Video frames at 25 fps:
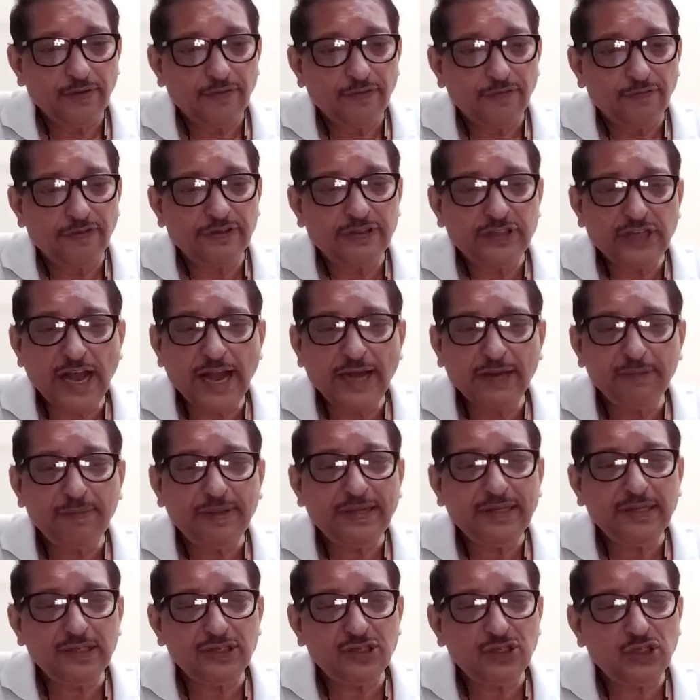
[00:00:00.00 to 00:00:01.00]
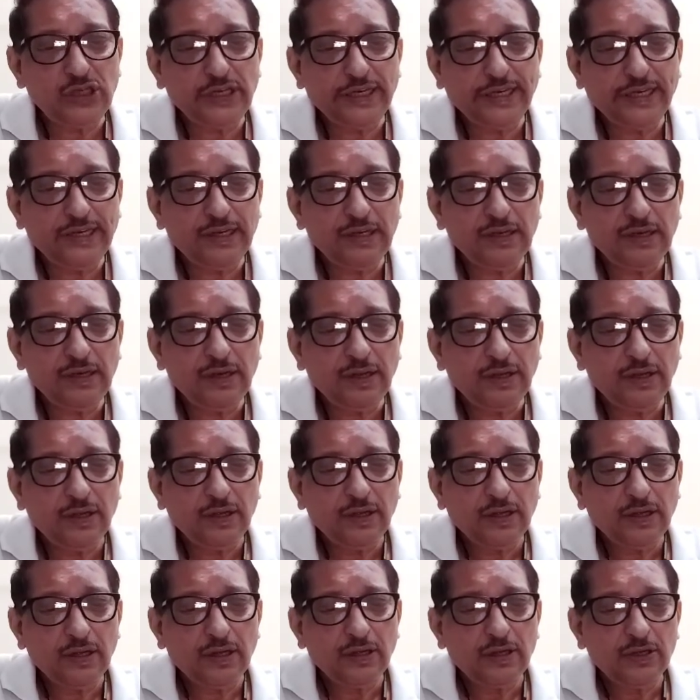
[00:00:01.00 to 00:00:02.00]
which had been the scene,
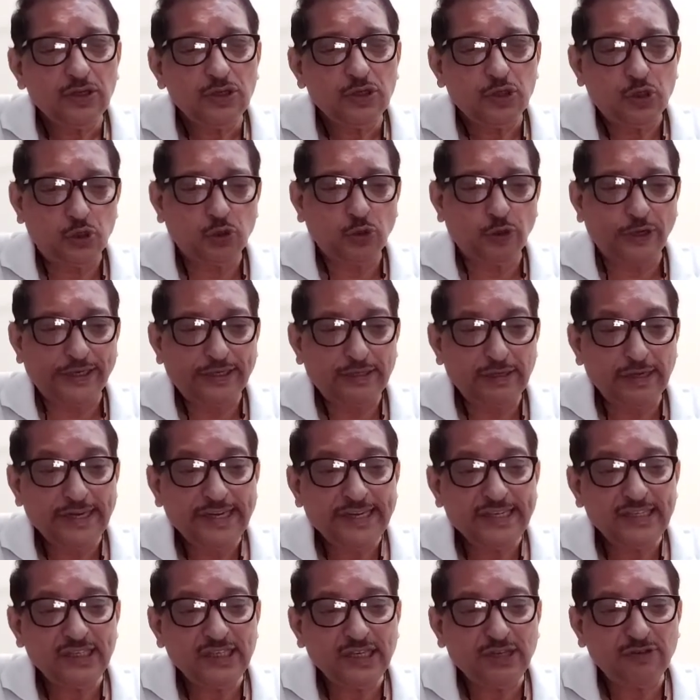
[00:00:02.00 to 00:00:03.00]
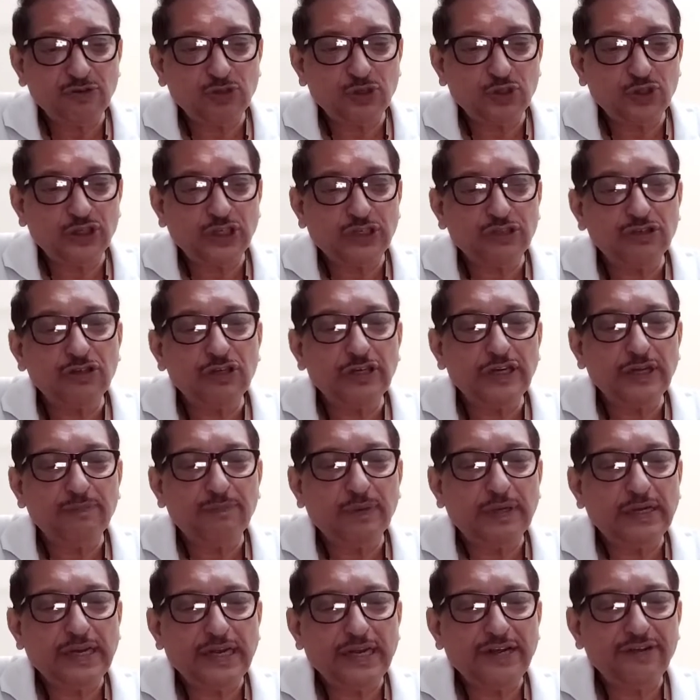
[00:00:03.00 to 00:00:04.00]
so at least it was generally
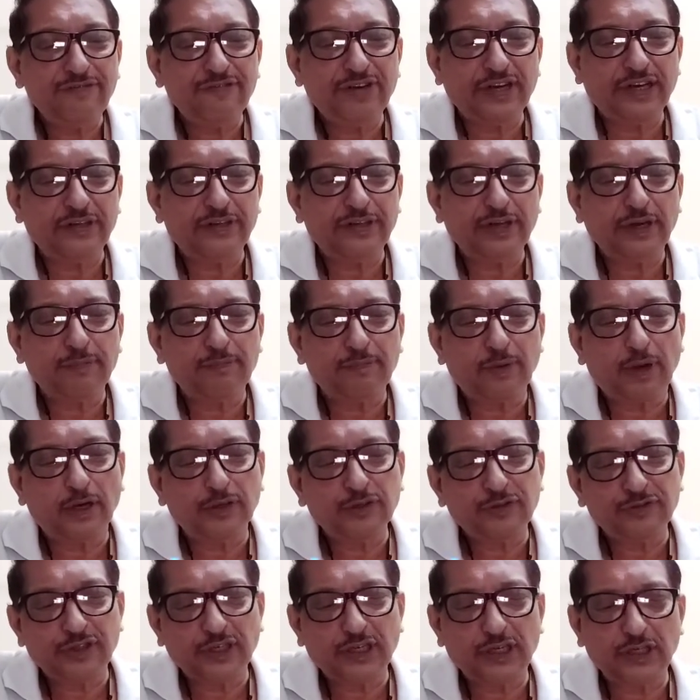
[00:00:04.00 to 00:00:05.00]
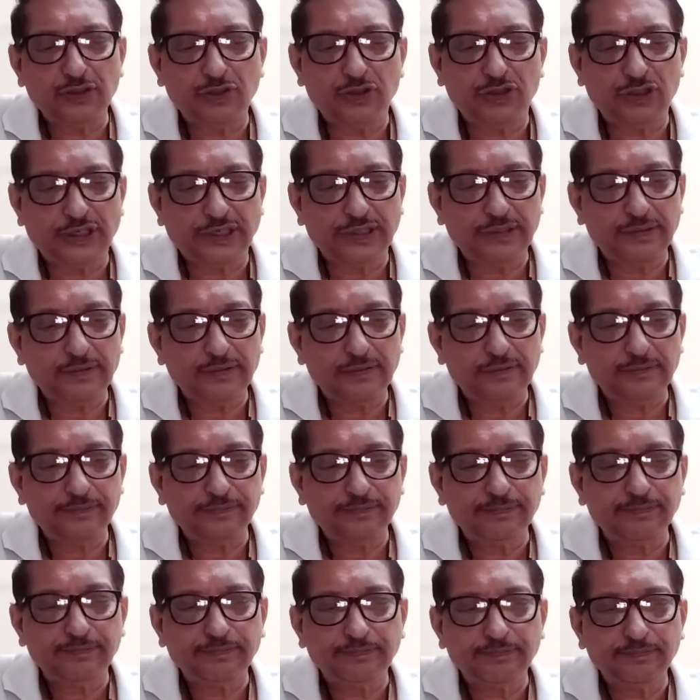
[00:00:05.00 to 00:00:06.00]
believed in that part of the country,
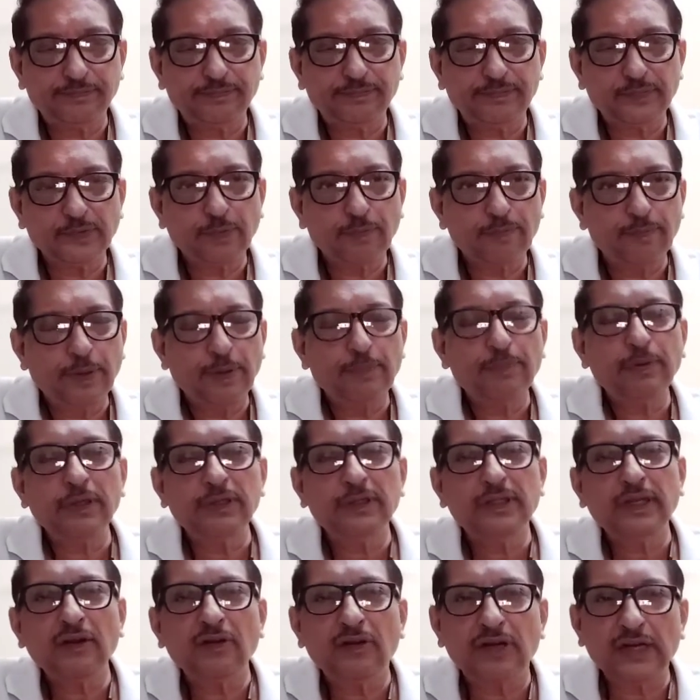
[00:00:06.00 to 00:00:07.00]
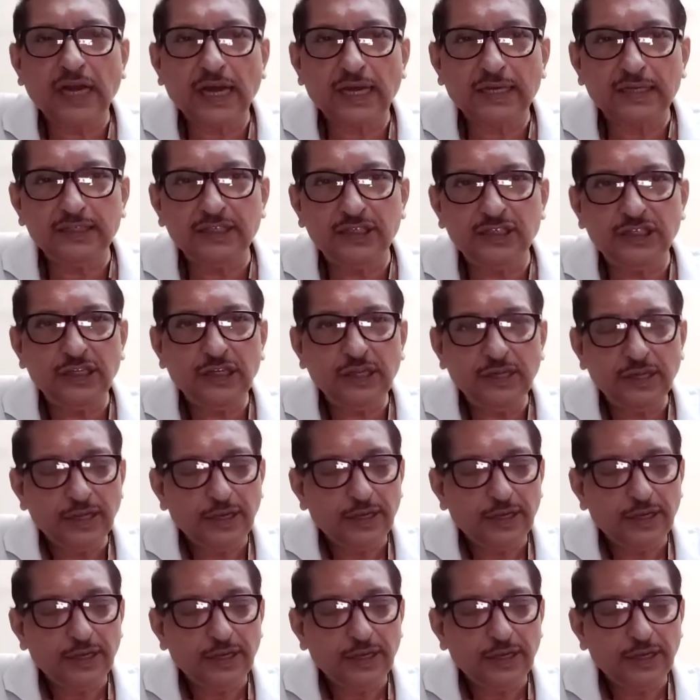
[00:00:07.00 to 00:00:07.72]
People in the locality